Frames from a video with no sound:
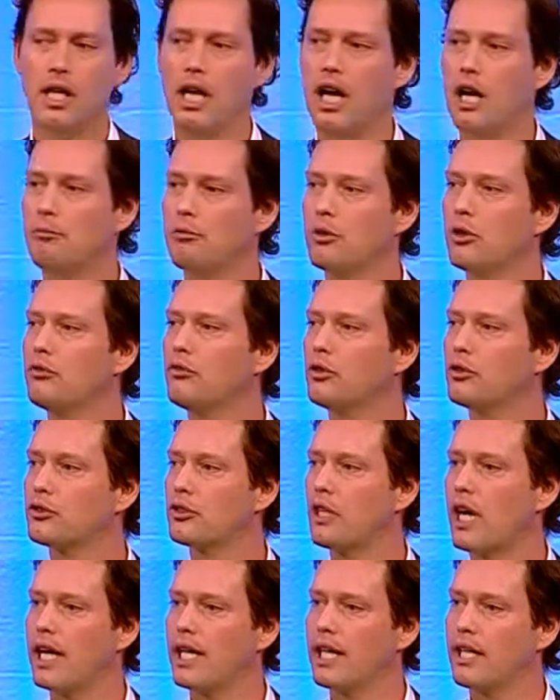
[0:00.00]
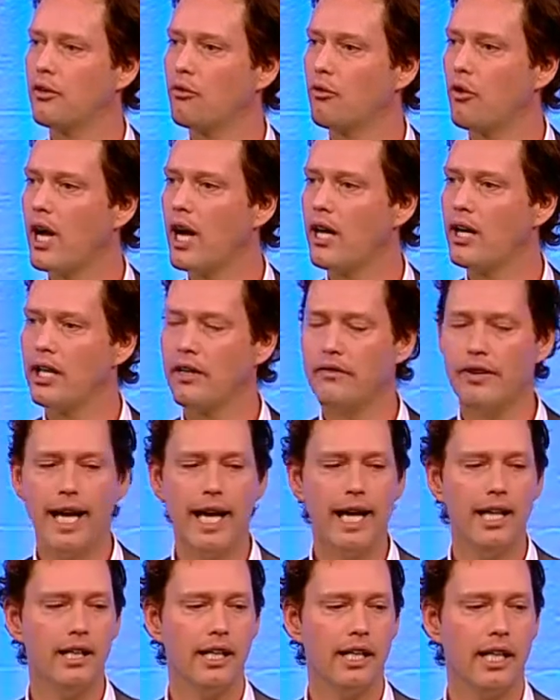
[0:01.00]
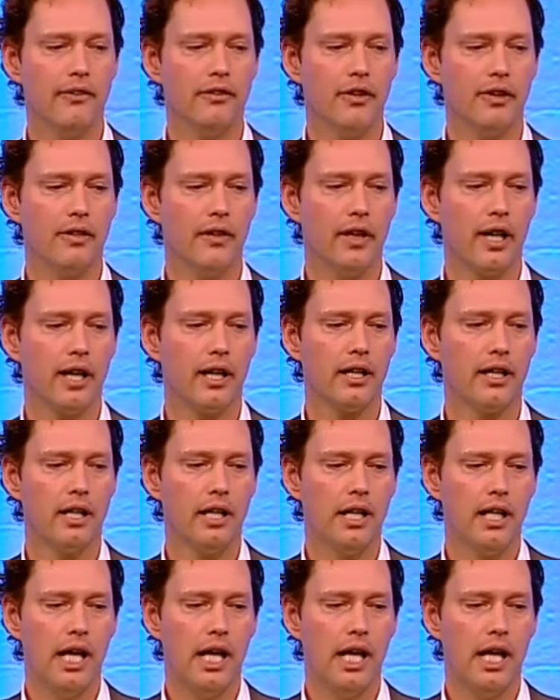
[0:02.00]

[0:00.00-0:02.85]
Approval tracking and routing of handling everything.